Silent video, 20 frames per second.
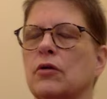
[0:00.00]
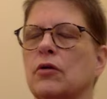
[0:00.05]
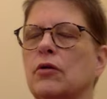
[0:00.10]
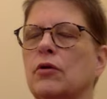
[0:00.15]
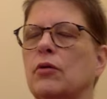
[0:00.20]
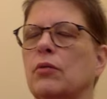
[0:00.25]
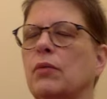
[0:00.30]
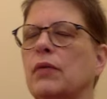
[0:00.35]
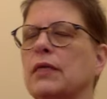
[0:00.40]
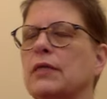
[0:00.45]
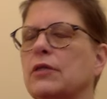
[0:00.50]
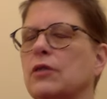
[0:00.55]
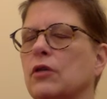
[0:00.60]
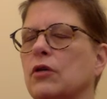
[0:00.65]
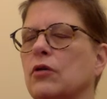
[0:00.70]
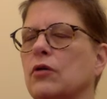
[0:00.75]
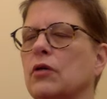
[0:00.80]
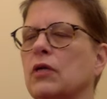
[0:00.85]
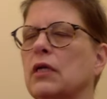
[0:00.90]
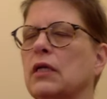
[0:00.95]
your basic
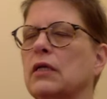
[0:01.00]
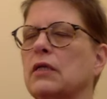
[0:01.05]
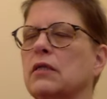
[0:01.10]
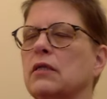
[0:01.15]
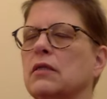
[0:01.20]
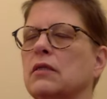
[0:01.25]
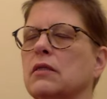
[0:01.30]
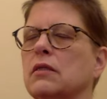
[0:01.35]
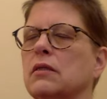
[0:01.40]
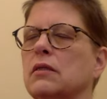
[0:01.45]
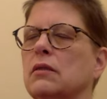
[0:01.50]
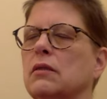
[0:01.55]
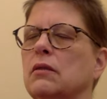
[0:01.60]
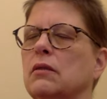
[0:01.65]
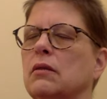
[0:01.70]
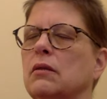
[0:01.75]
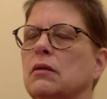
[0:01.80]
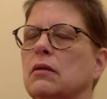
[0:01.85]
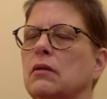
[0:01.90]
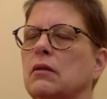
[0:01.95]
goodness,
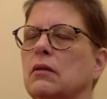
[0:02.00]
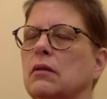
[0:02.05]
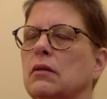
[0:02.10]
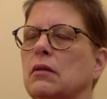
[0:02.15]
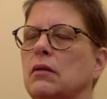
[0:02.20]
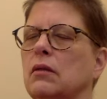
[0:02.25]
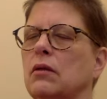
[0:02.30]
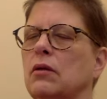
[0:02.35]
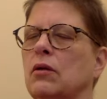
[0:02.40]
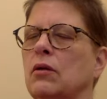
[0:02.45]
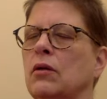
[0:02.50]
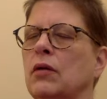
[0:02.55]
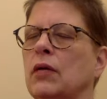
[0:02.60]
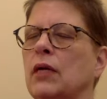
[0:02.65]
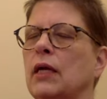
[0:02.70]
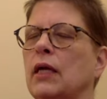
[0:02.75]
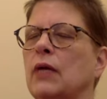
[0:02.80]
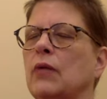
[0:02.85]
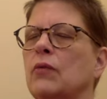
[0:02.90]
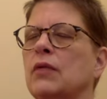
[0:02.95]

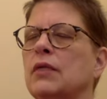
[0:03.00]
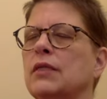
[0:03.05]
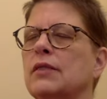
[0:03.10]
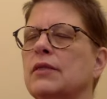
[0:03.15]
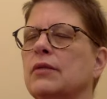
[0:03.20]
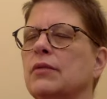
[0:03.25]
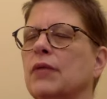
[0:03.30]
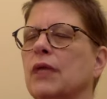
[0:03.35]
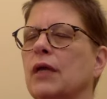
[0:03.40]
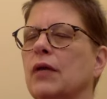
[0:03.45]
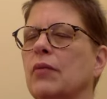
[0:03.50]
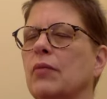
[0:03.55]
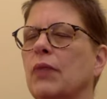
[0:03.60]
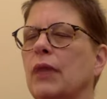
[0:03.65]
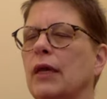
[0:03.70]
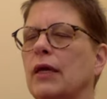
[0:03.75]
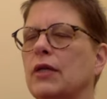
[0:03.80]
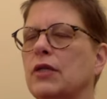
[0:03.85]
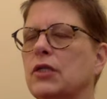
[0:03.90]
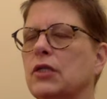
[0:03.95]
your innate wisdom and
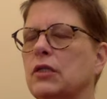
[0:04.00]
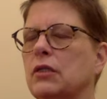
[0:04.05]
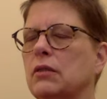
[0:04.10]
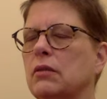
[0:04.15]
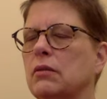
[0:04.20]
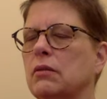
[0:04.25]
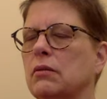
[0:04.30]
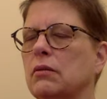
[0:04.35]
compassion.